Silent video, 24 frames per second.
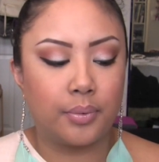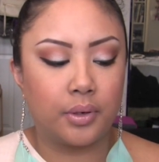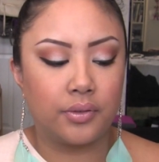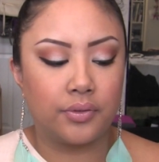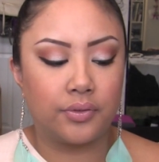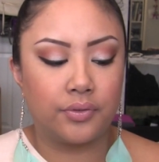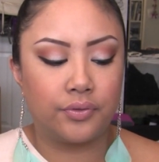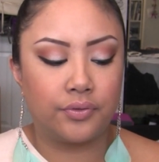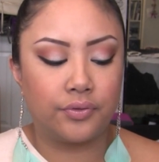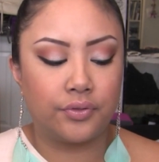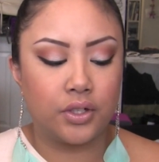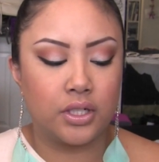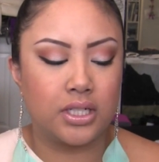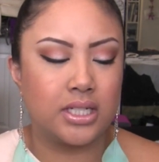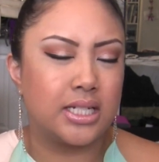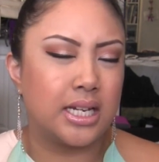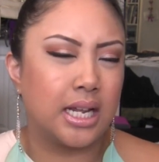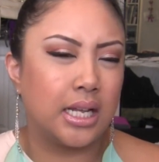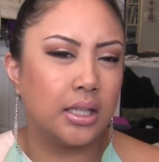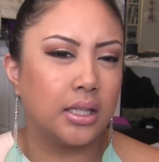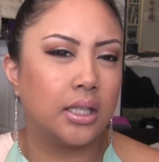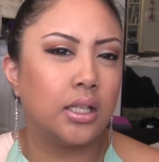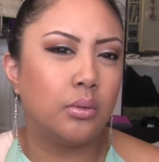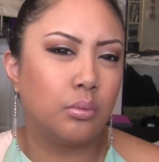But if for
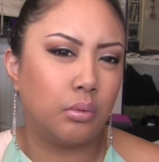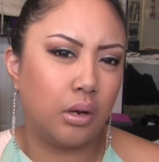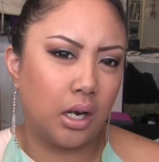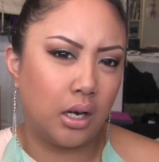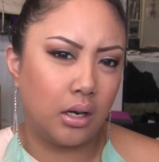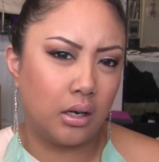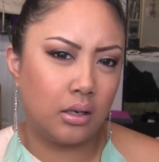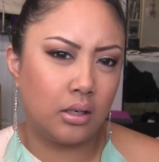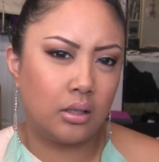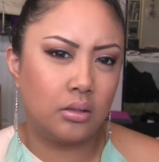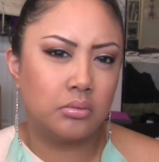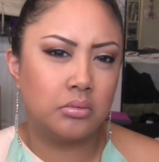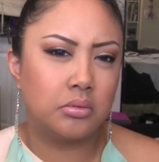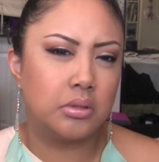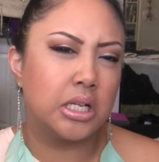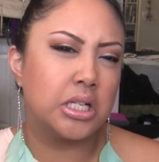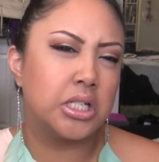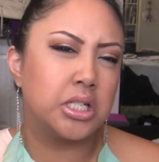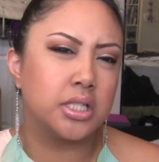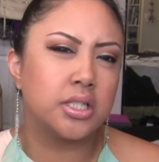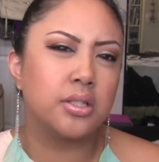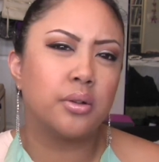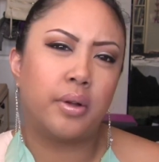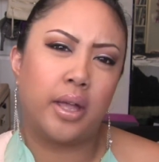daily wear,
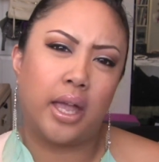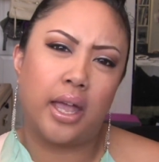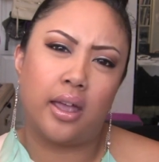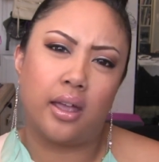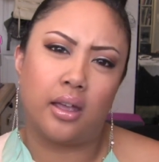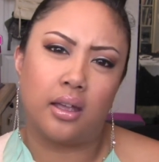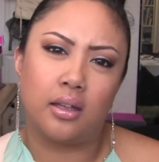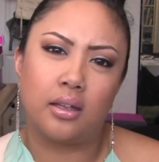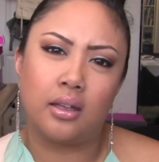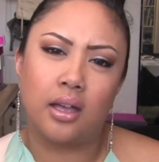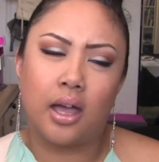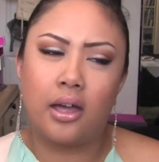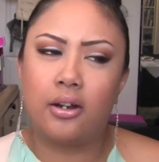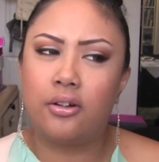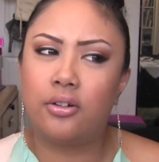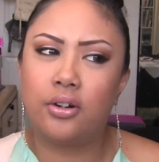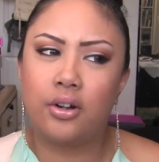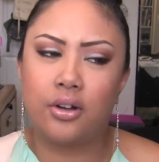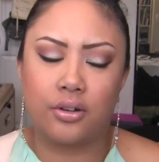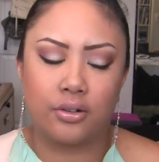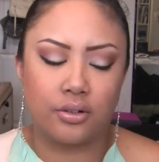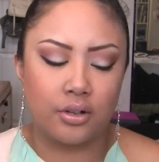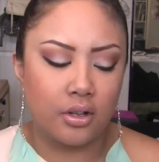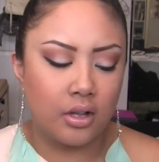it's just okay. I don't
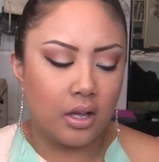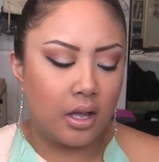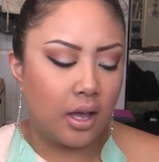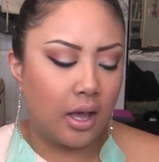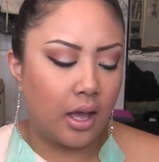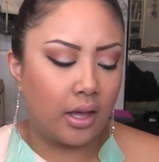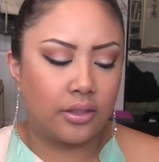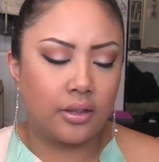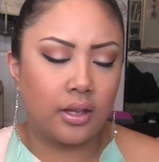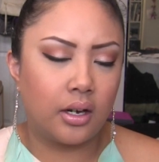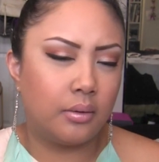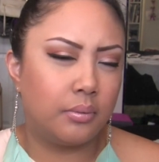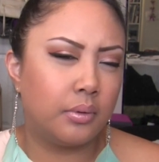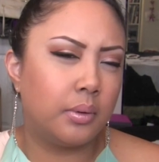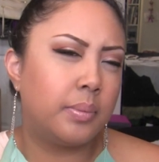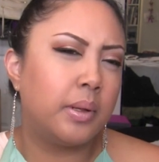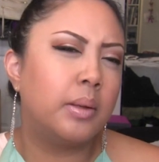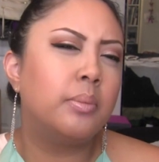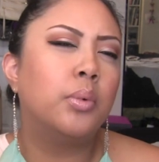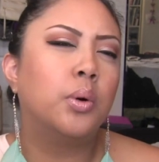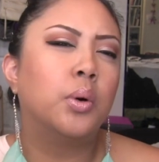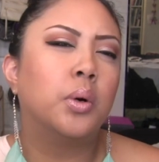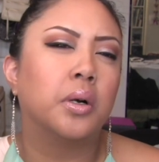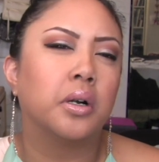know. I thought it would
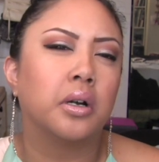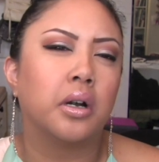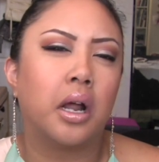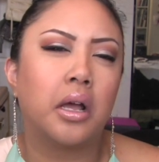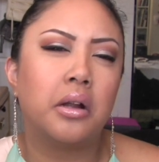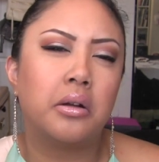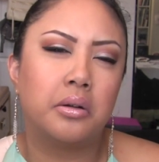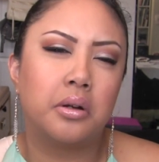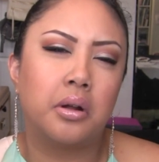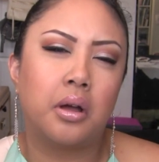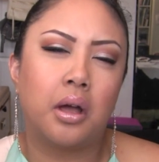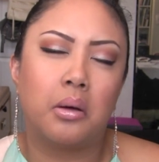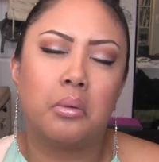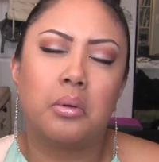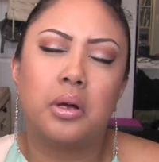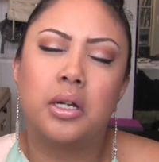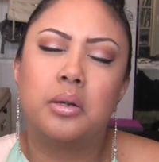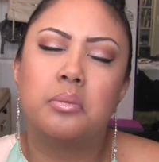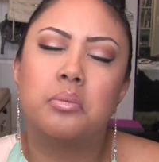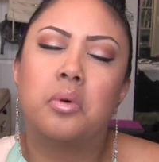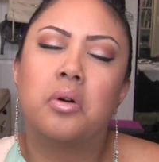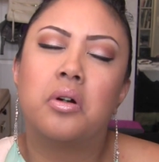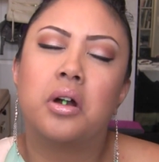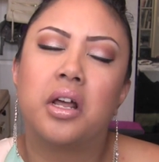be more. I don't know. I
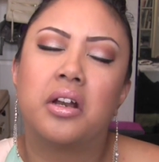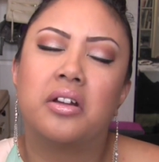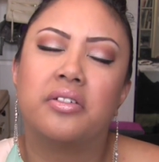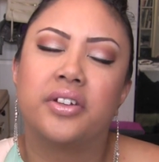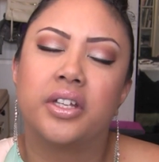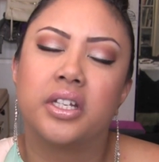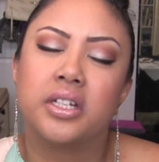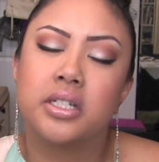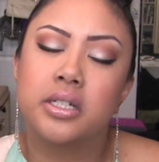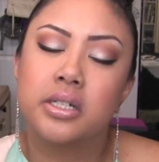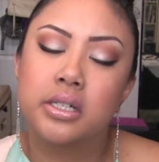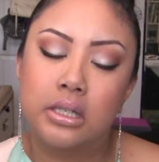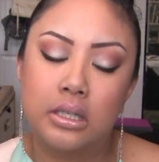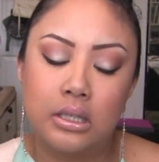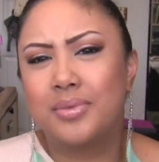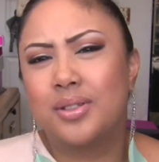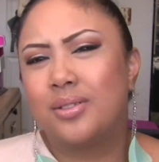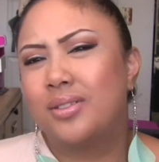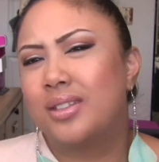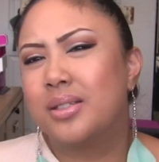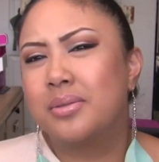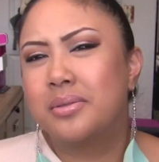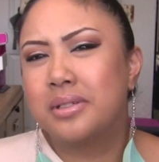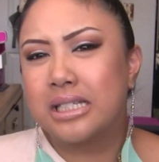wanted more out of it.
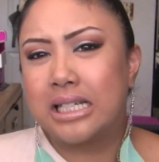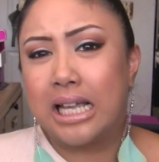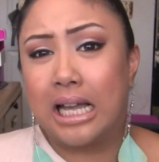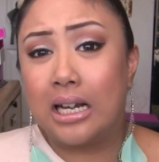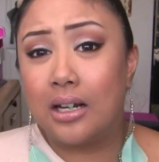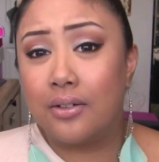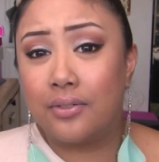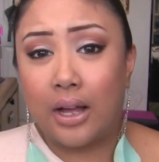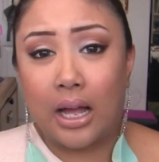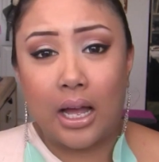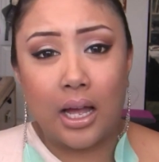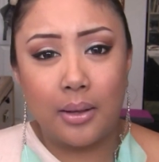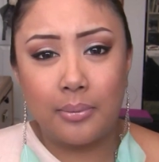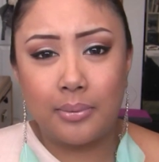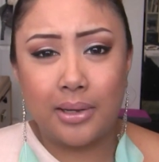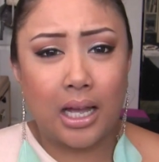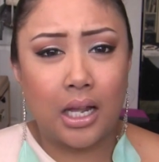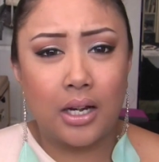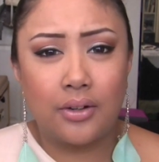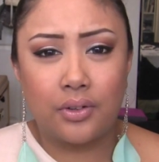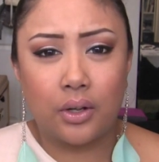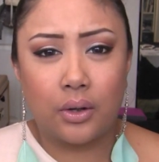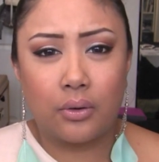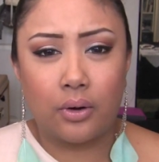So this one's kind of a hype,
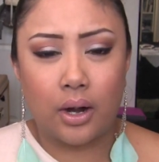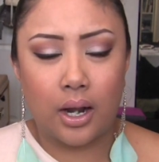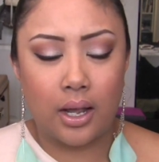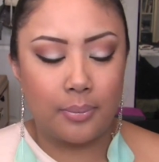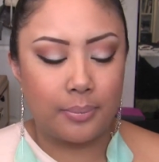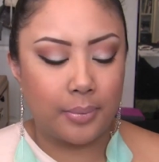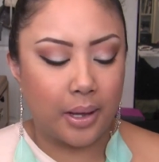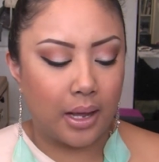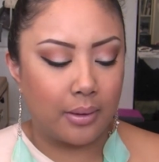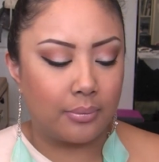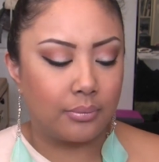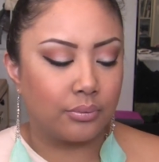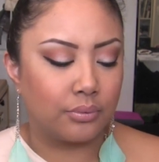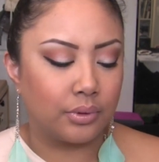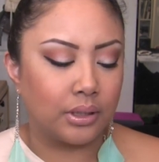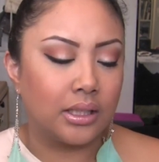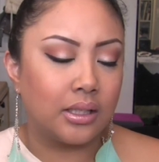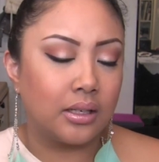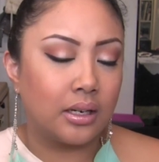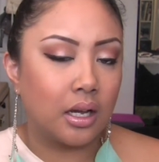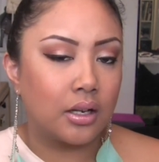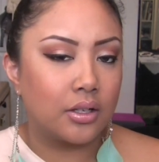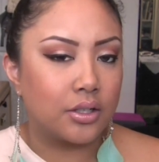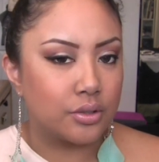kind of a gripe. I'm
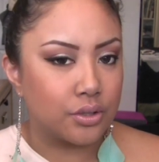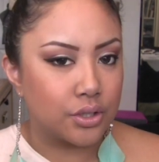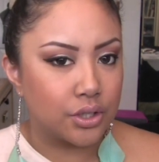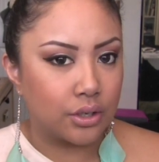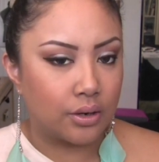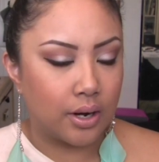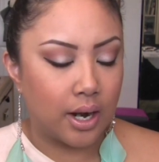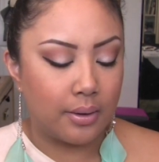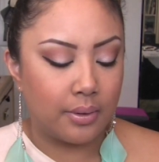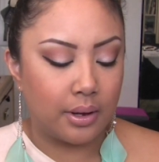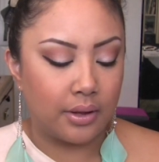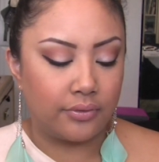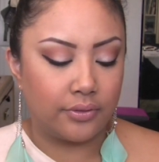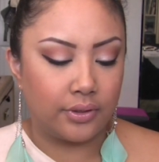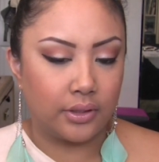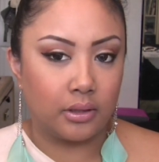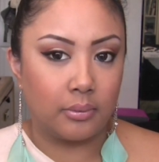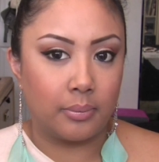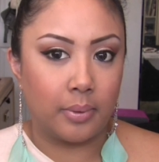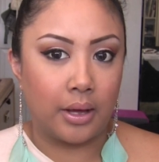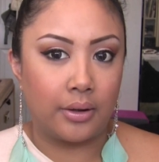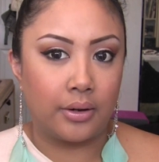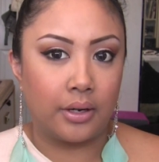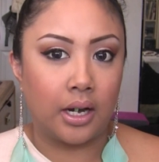really not too sure how I feel
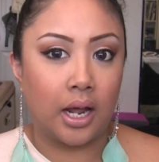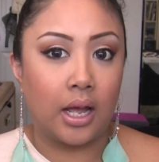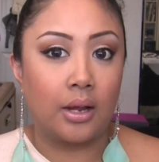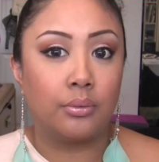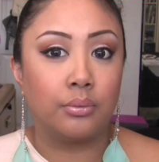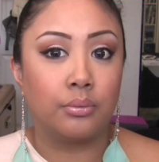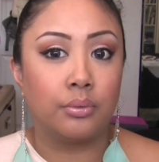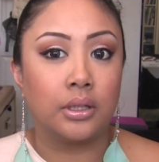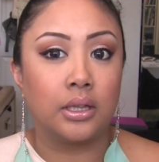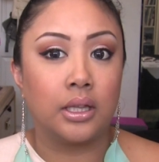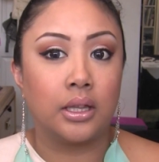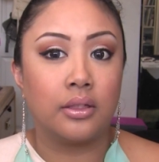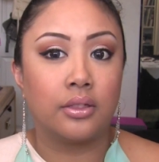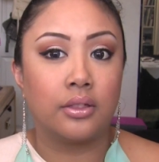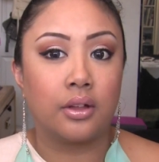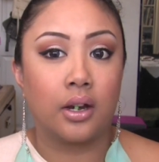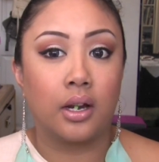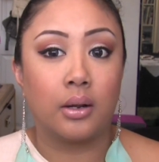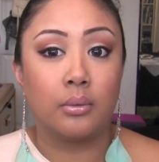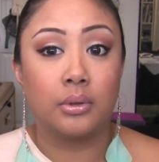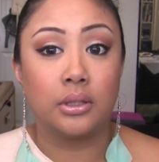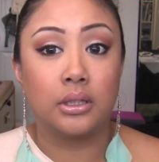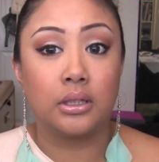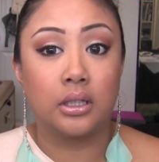about it. I really
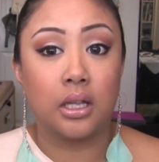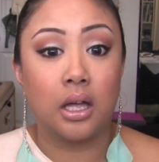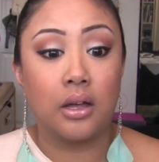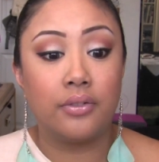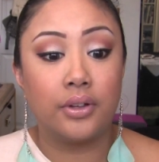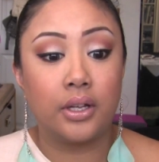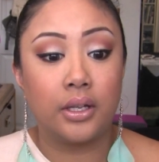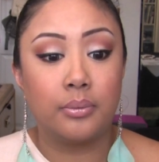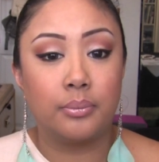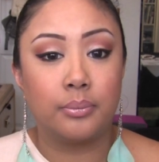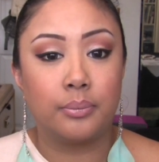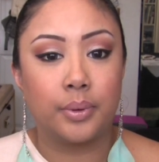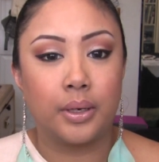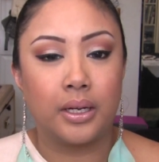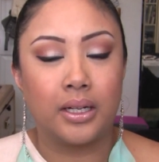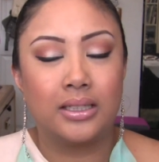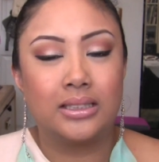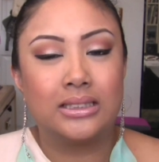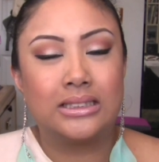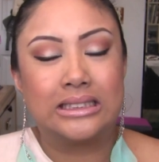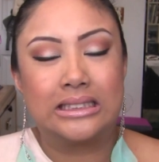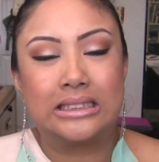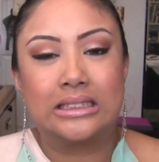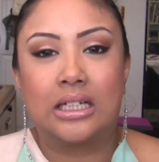thought I would love it,
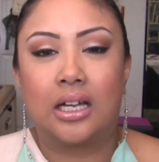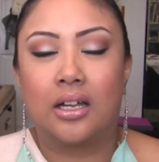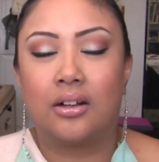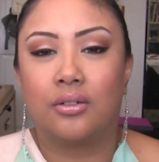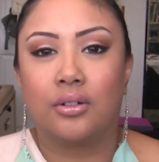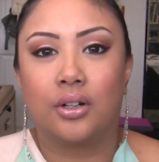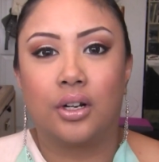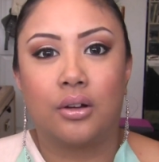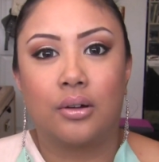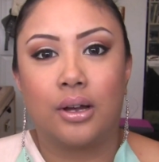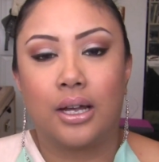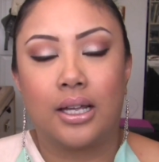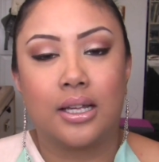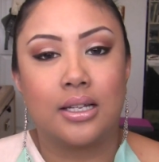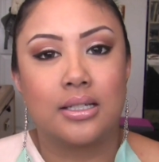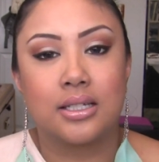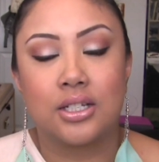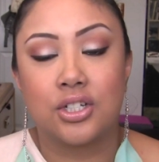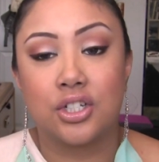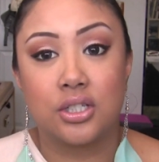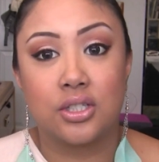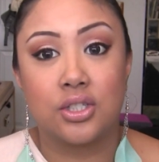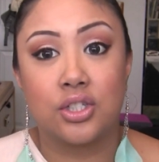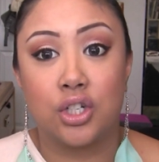but I don't know. I guess
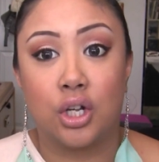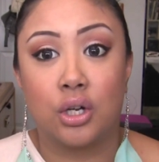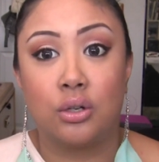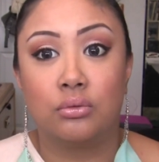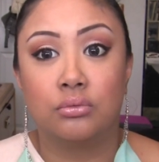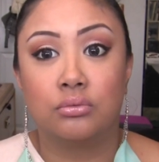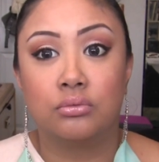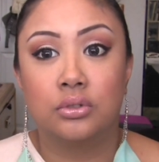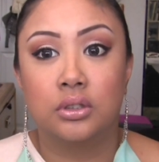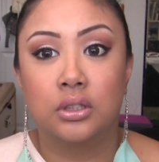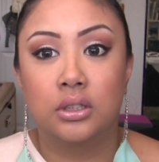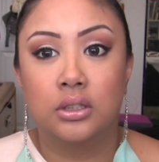I just don't.